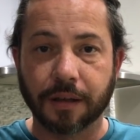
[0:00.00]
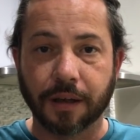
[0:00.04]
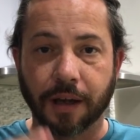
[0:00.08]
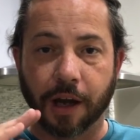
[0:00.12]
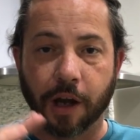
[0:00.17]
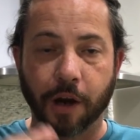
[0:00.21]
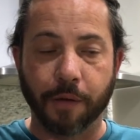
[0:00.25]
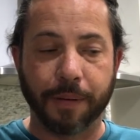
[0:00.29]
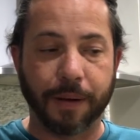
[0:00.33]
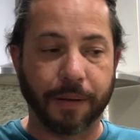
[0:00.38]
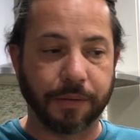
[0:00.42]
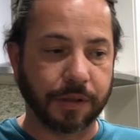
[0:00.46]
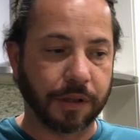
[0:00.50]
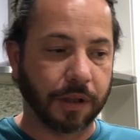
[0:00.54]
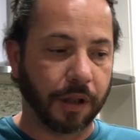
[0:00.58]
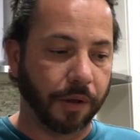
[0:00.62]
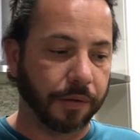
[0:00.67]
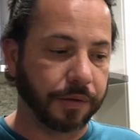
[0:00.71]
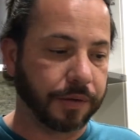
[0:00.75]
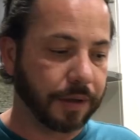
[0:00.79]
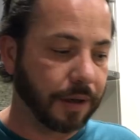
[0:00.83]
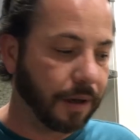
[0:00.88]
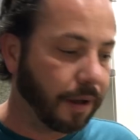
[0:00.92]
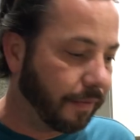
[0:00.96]
I hope I was
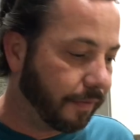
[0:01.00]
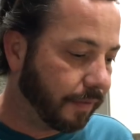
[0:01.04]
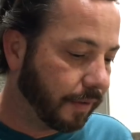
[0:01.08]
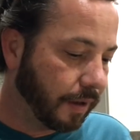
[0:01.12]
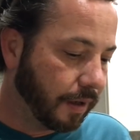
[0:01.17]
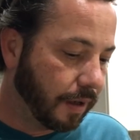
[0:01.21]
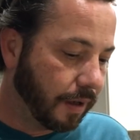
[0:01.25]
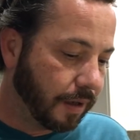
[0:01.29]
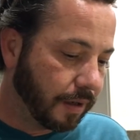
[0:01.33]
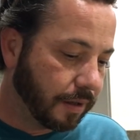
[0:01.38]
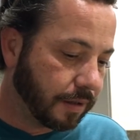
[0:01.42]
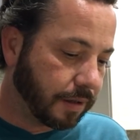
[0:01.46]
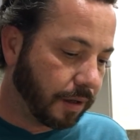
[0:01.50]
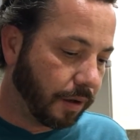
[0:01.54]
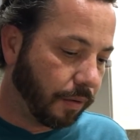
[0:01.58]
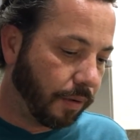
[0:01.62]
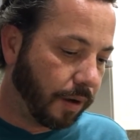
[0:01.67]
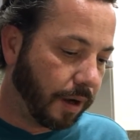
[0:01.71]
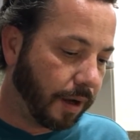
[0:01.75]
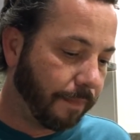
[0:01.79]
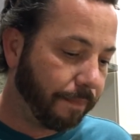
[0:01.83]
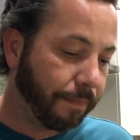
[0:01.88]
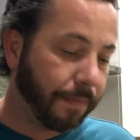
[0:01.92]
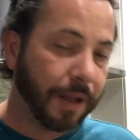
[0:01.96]
close enough.
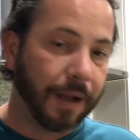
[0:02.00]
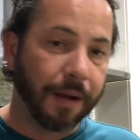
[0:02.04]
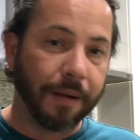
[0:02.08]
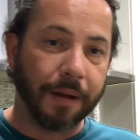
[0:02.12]
So